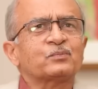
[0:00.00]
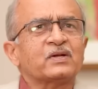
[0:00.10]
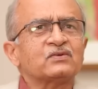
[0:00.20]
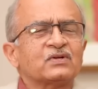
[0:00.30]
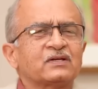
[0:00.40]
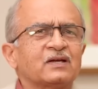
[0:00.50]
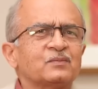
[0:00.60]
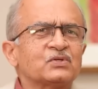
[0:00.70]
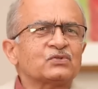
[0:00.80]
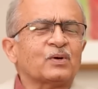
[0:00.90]
pension
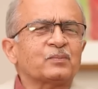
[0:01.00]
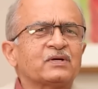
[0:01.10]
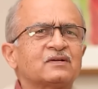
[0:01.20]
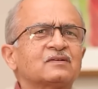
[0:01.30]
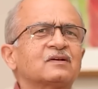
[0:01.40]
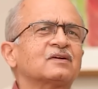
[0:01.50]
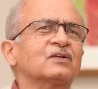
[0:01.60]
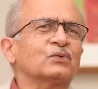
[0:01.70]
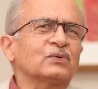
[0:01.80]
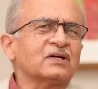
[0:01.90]
can be stopped,
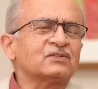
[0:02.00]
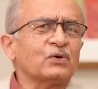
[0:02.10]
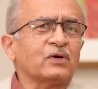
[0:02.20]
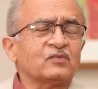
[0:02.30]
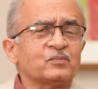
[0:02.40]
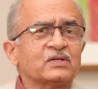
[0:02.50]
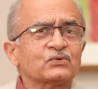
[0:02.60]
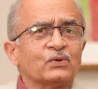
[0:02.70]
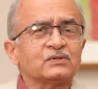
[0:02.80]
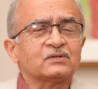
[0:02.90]
etc., though that's not of much
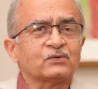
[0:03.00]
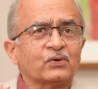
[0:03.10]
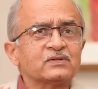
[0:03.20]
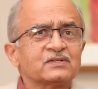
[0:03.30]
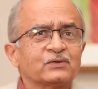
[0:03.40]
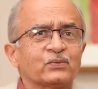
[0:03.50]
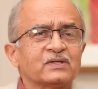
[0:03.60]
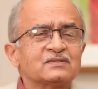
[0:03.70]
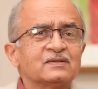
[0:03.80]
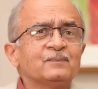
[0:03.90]

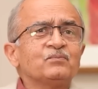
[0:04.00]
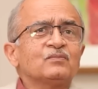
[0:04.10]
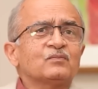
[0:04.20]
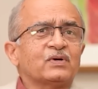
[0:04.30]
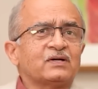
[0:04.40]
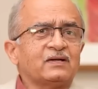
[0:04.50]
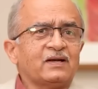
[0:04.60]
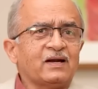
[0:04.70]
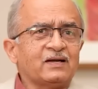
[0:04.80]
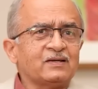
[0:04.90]
consequence. But
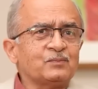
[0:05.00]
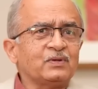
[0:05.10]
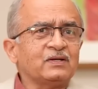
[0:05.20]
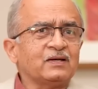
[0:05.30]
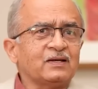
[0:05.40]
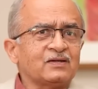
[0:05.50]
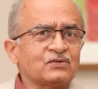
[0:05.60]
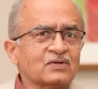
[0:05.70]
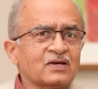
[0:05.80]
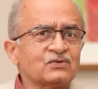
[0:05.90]
had he been a
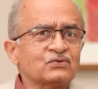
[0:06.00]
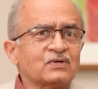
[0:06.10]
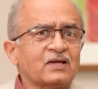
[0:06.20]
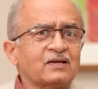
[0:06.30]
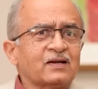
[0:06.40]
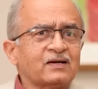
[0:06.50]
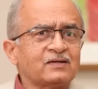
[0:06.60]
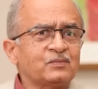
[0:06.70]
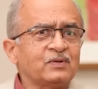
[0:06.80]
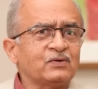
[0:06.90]
judge and
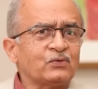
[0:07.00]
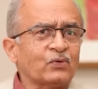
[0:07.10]
had he been